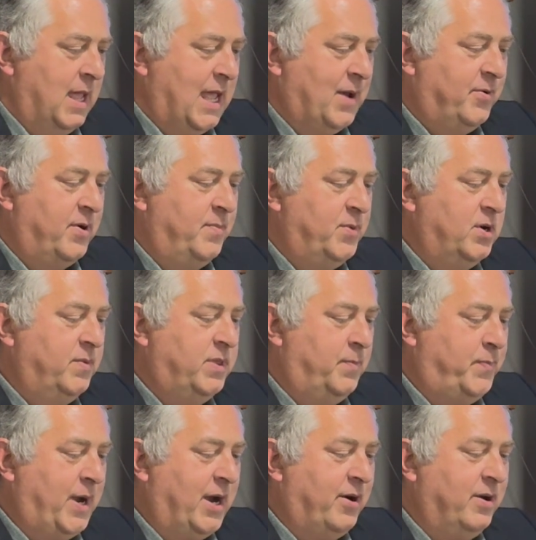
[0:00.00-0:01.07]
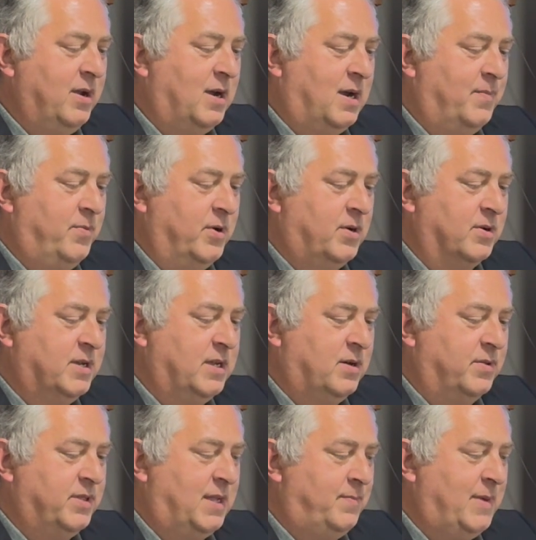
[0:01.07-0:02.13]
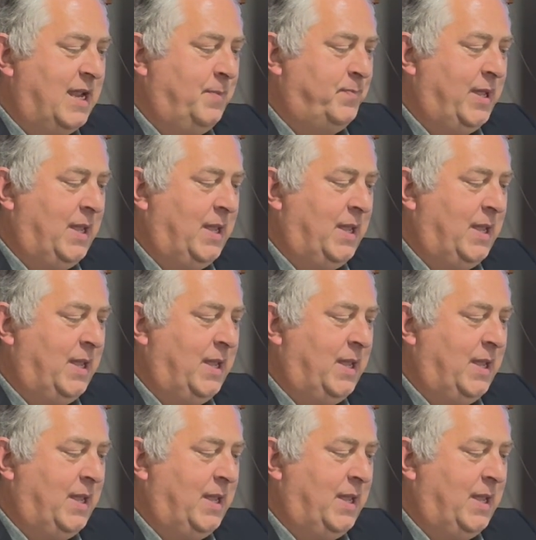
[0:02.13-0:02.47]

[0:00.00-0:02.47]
It would remove the barrier of real guilt that made